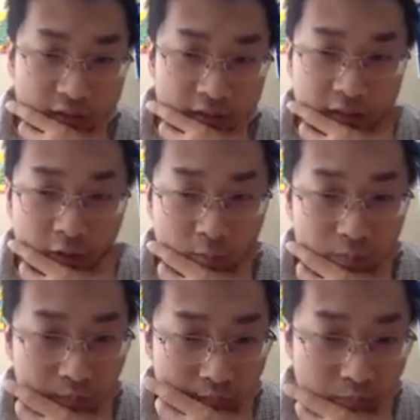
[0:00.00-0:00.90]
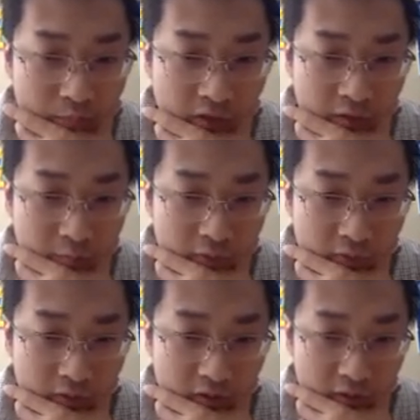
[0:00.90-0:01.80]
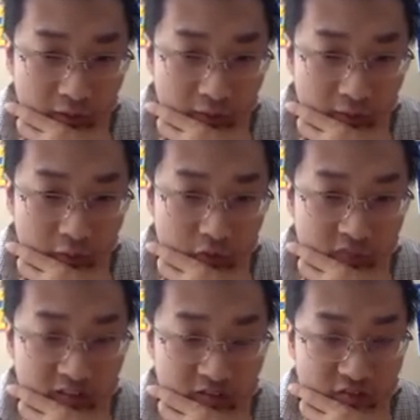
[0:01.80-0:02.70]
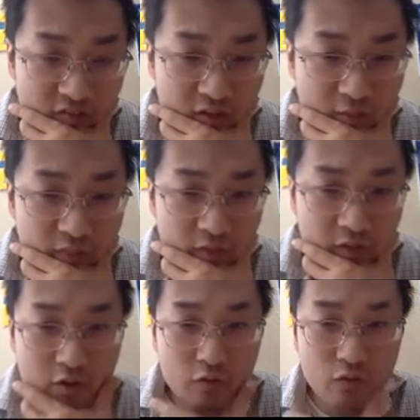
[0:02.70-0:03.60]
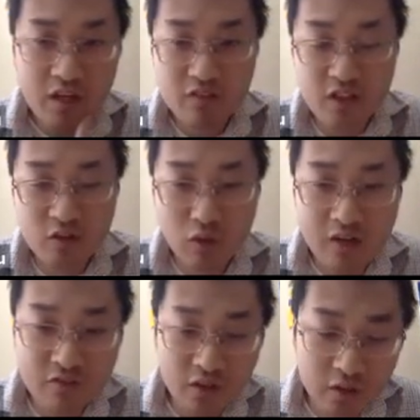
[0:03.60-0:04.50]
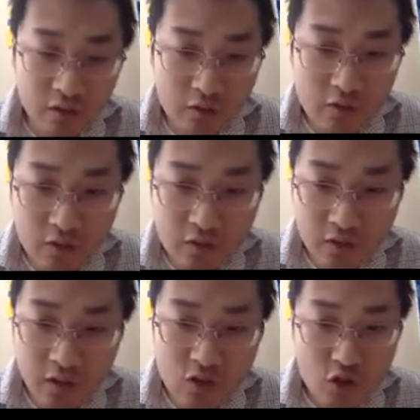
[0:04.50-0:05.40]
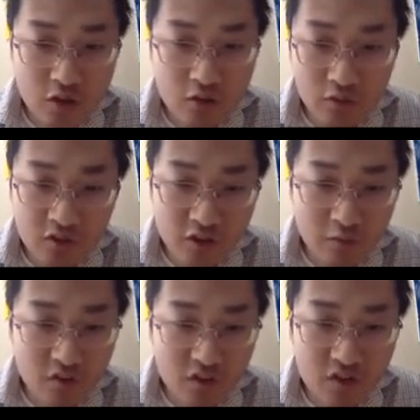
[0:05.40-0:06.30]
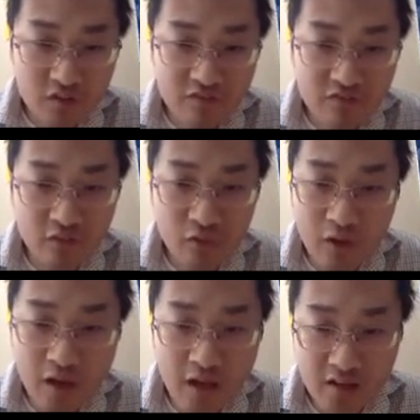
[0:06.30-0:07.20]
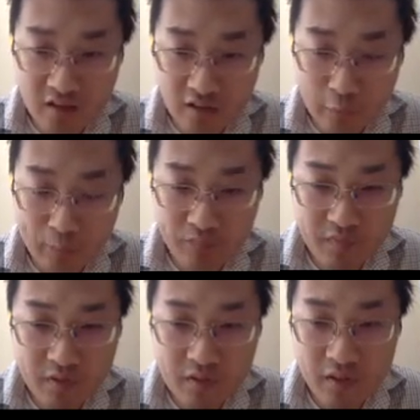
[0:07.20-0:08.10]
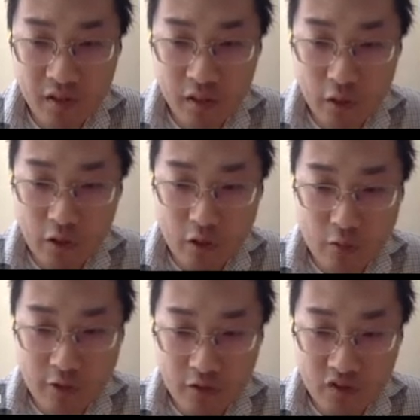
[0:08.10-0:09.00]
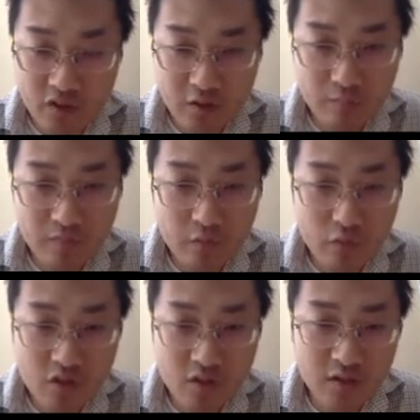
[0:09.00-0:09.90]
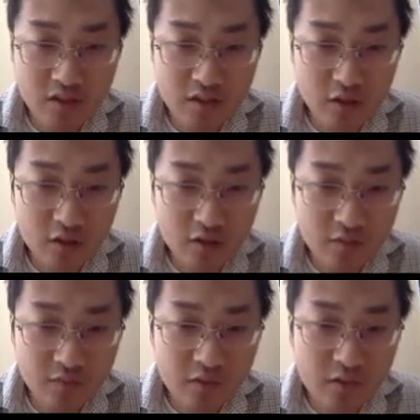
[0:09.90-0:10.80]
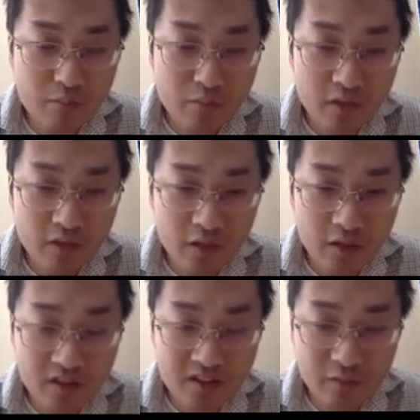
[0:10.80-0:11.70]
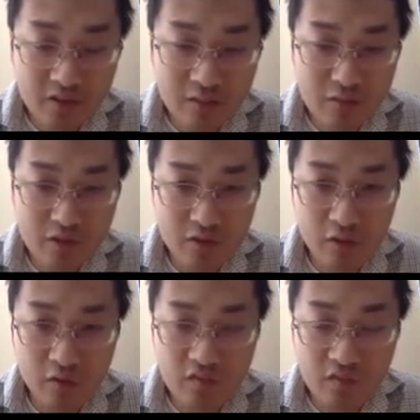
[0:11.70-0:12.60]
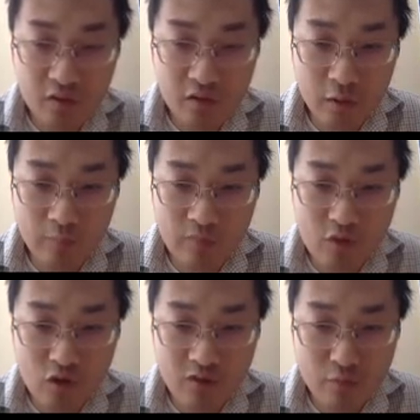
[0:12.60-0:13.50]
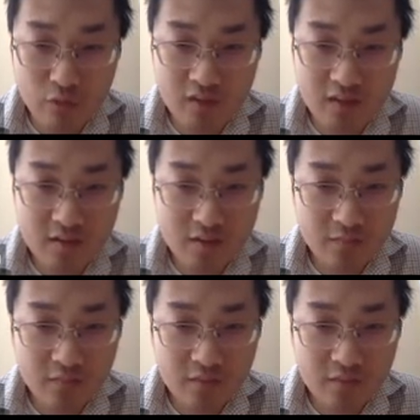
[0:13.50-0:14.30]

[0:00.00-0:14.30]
in our paper in 2015, we have derived a general decomposition for any numerical scheme, which does not make any assumption on the driving process.